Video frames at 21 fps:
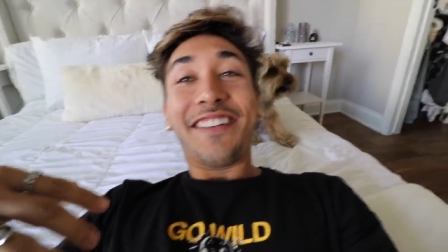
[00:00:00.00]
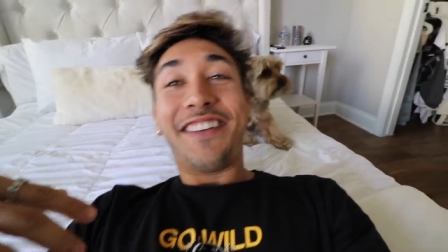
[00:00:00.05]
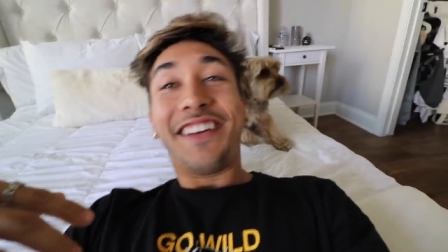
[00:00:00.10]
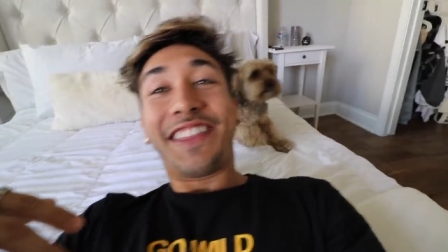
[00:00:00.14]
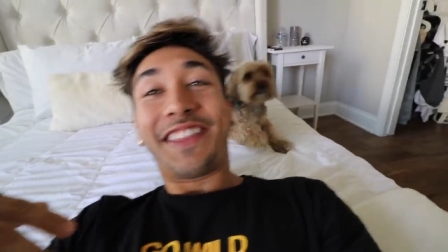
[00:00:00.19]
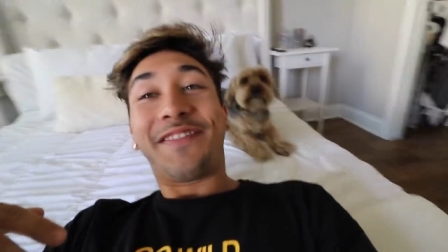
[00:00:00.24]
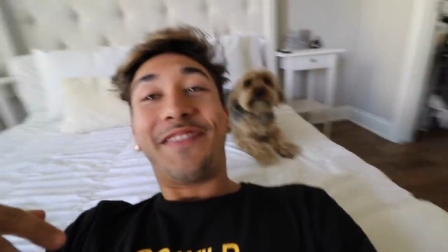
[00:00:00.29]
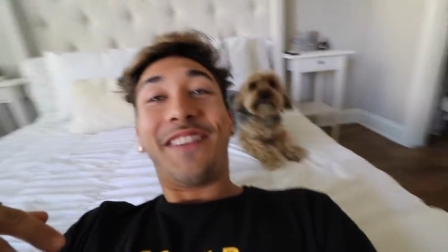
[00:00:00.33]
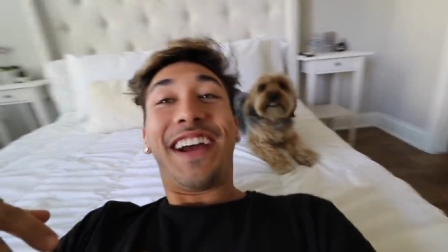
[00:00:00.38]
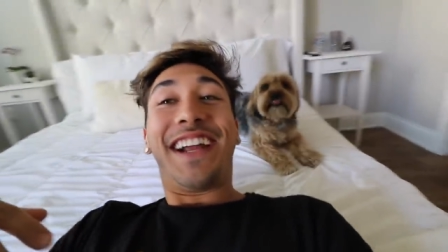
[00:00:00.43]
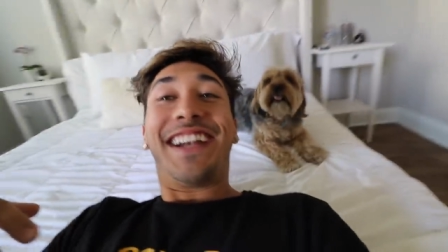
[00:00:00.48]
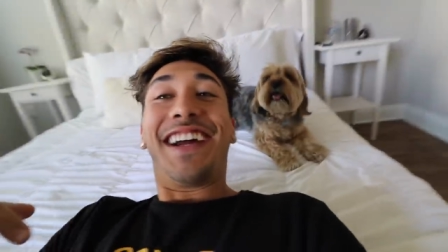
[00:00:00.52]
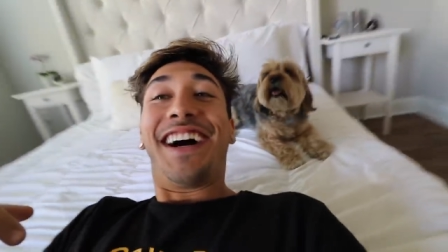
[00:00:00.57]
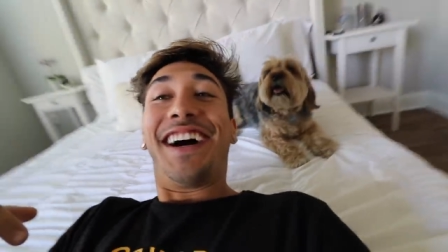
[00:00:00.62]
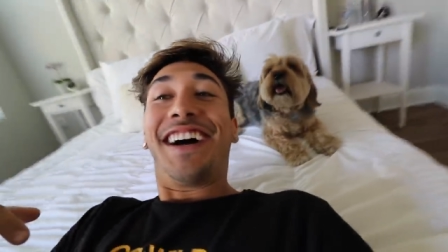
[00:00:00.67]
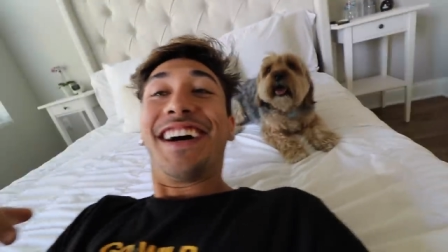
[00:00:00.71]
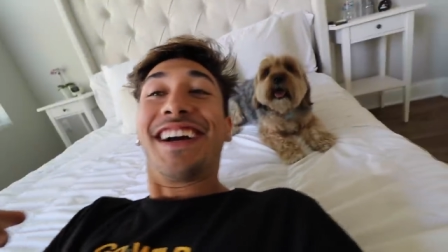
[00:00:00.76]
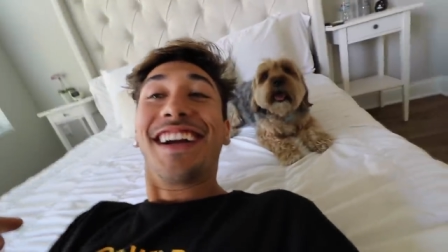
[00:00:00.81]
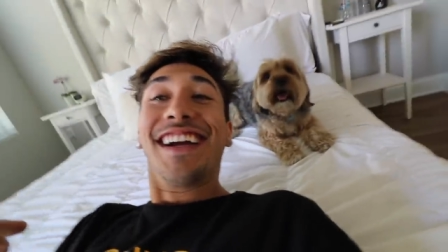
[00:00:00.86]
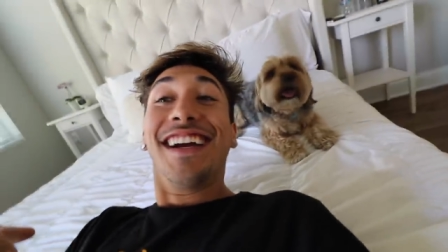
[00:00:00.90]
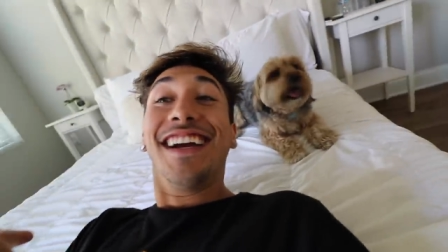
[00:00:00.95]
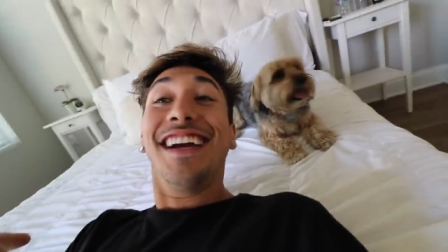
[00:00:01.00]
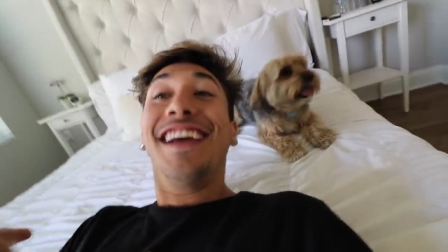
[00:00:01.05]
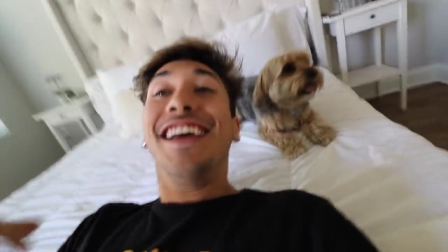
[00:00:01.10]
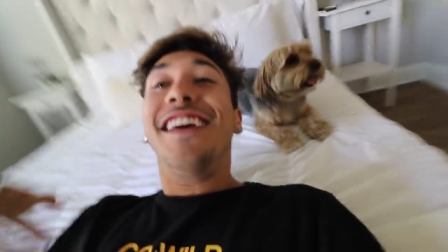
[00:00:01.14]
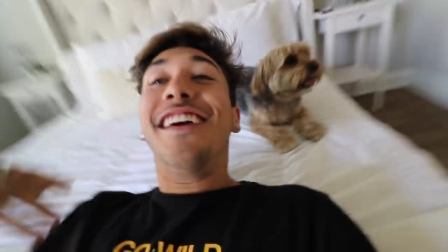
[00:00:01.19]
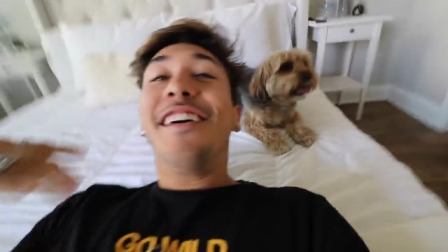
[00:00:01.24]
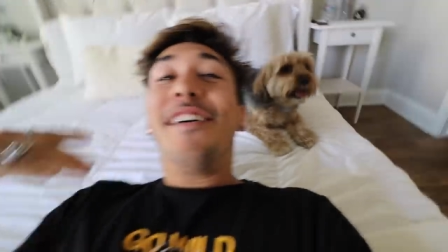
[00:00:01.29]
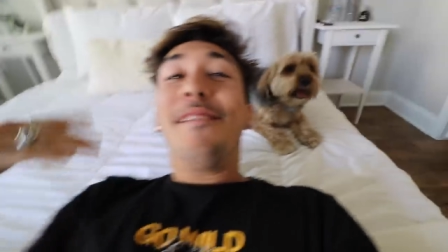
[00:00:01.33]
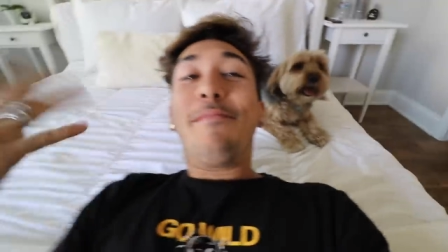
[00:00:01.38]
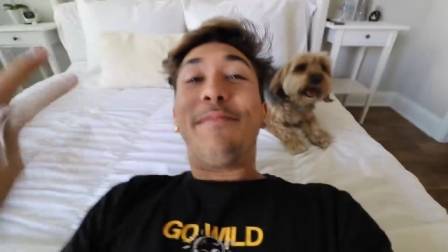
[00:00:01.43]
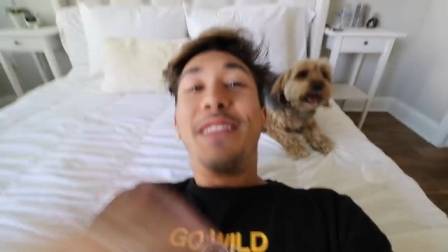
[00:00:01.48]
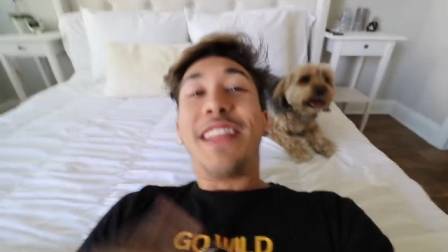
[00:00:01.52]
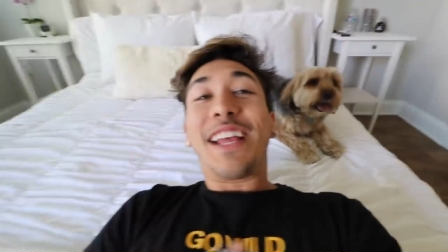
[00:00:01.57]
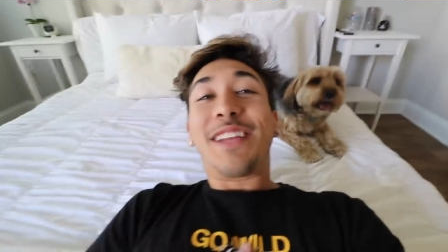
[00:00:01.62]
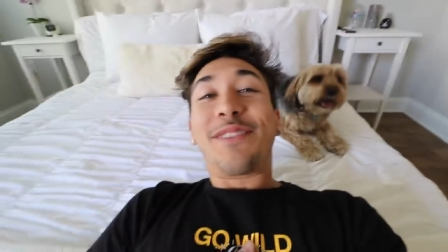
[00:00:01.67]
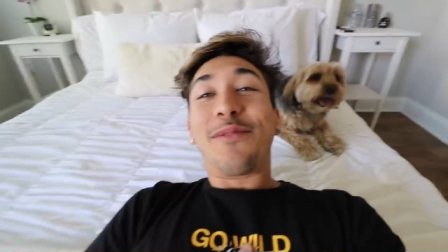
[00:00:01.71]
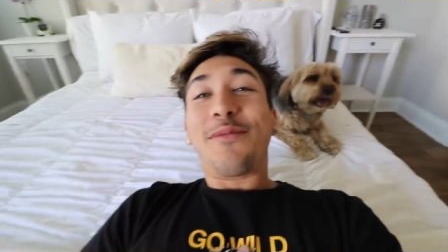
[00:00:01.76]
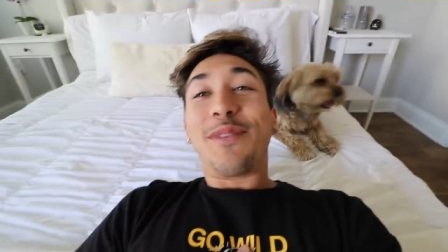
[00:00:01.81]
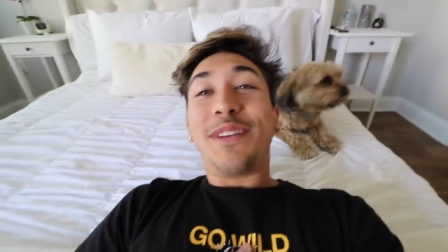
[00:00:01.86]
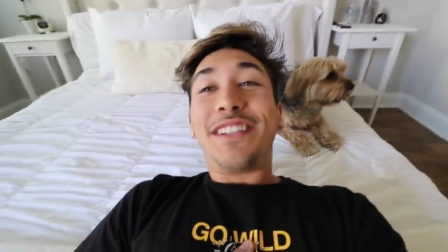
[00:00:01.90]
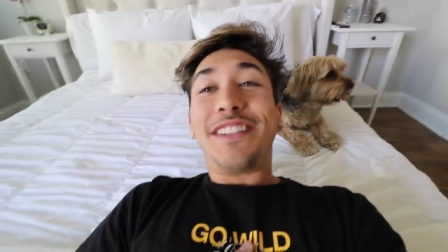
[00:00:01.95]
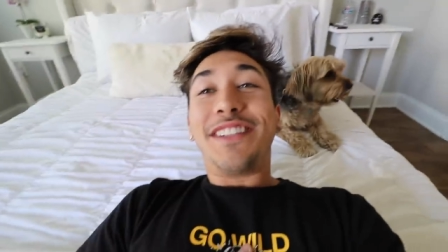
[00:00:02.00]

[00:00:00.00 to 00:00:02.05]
with my dog but that's what we